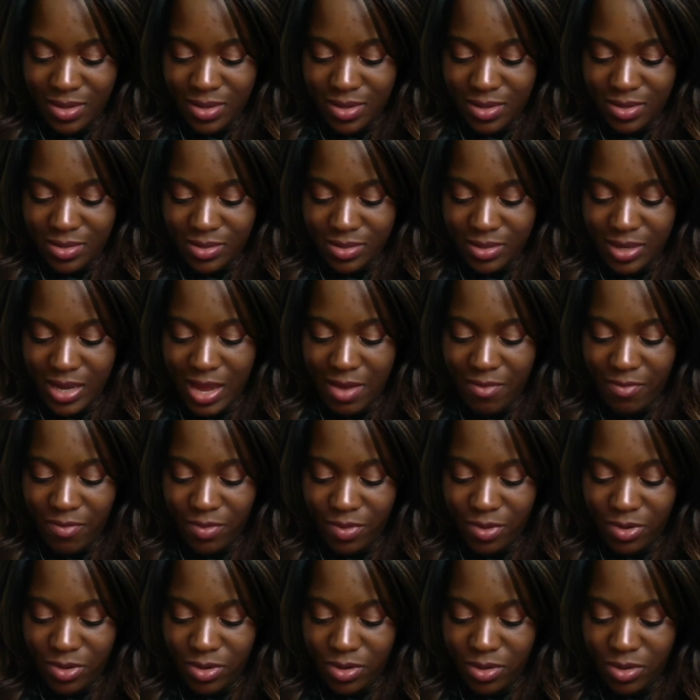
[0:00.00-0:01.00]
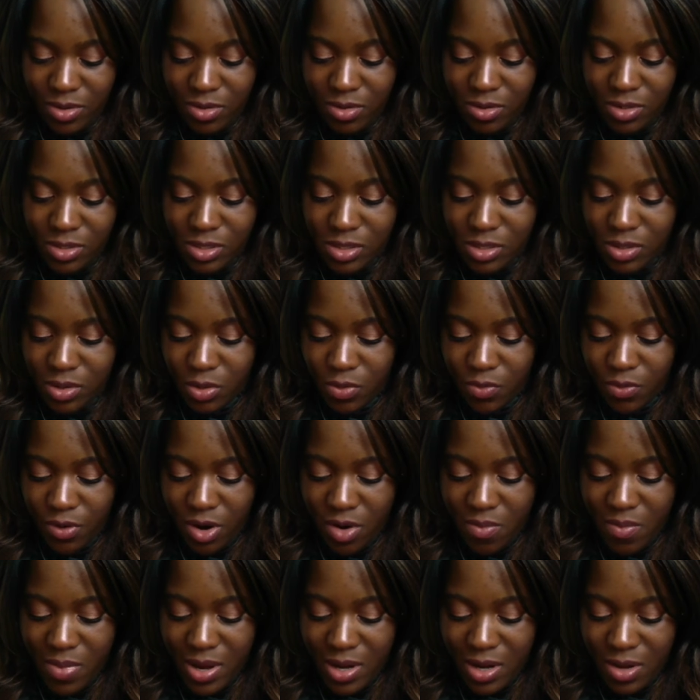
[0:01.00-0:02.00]
So I haven't used
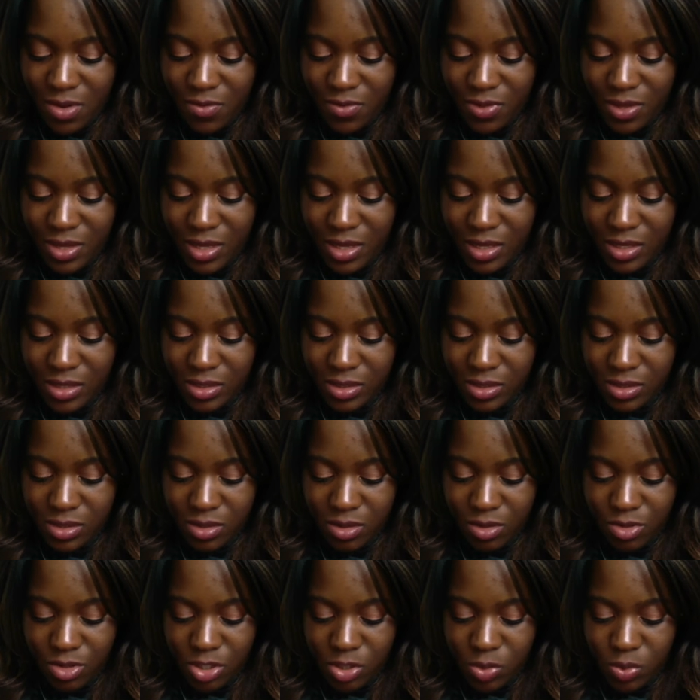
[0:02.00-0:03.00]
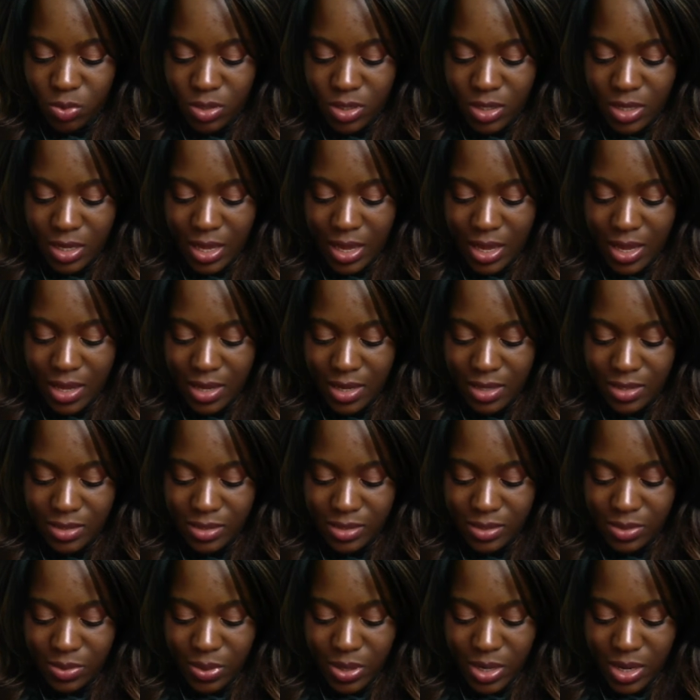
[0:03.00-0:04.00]
very many of these, so I just want to get
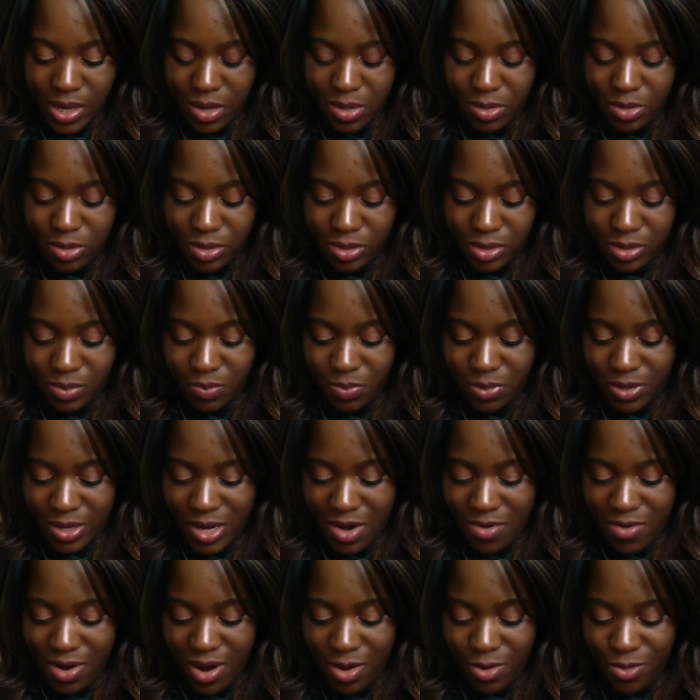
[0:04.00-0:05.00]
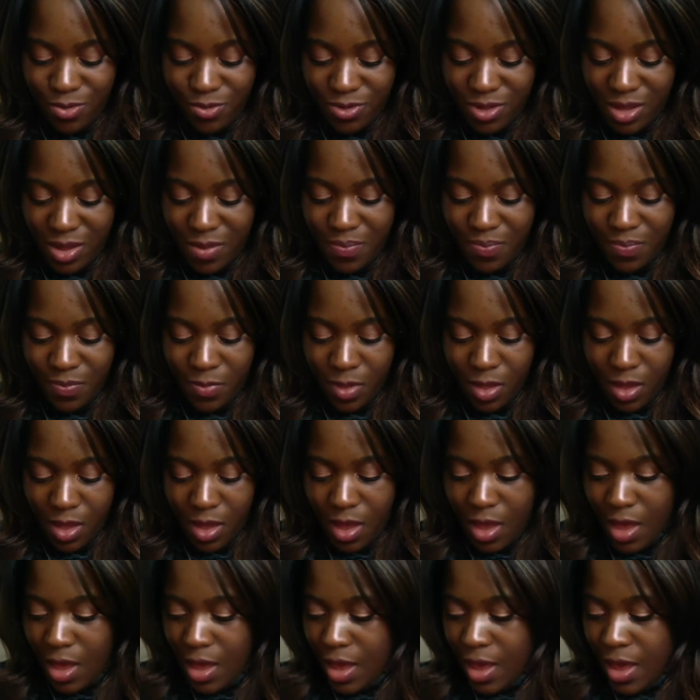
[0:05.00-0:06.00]
into it and just play around with them
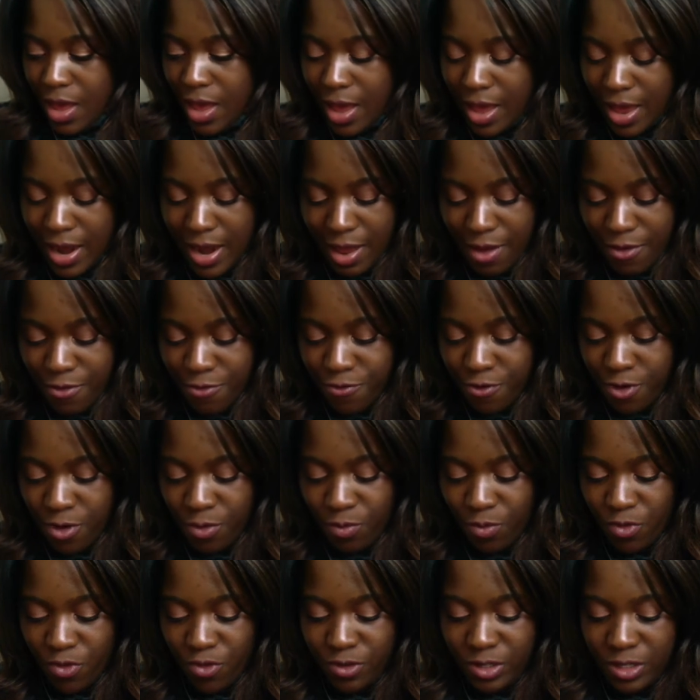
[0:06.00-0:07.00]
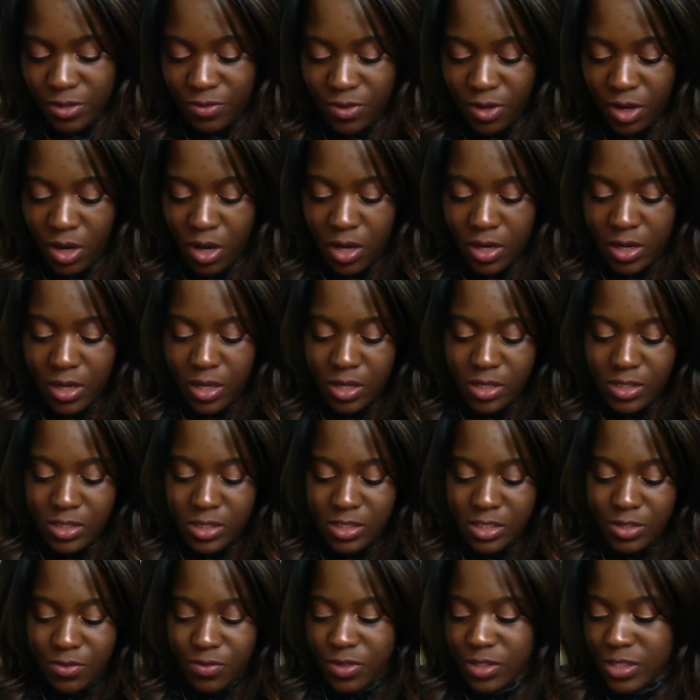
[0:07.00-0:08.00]
and have fun with different colours
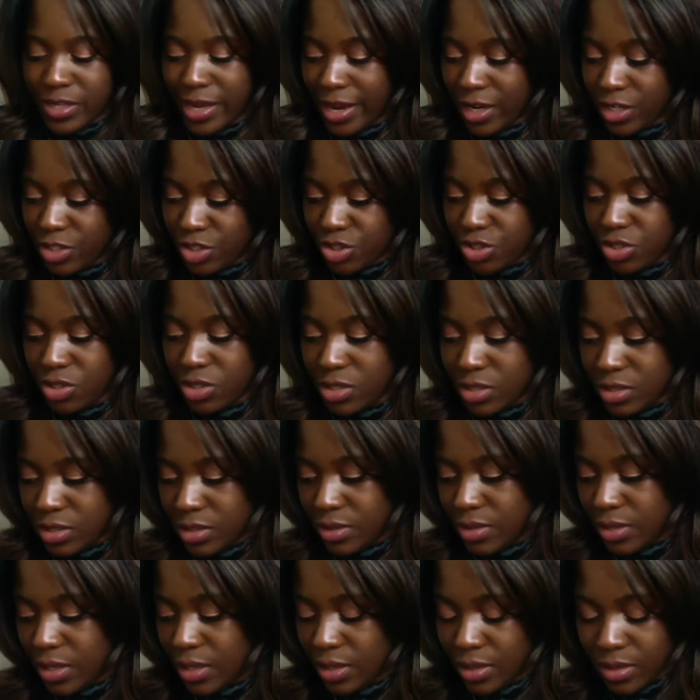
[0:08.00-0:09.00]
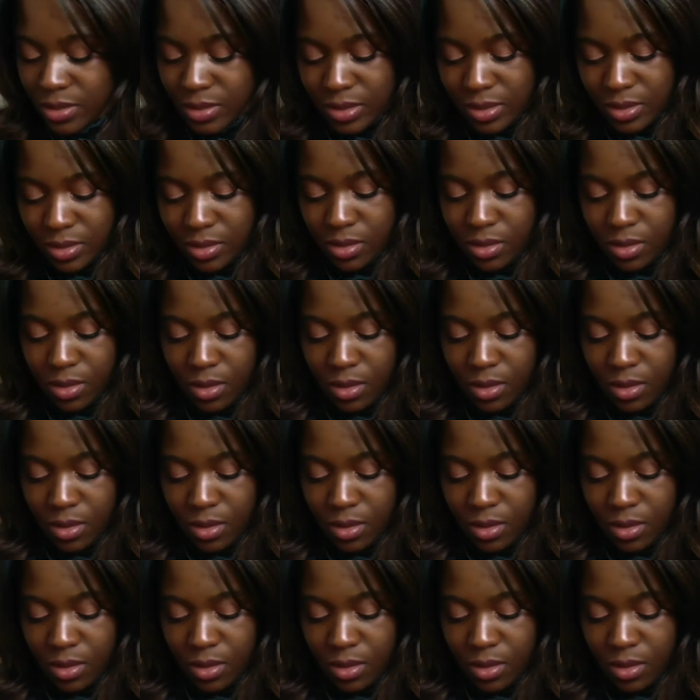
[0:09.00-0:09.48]
and different textures and things.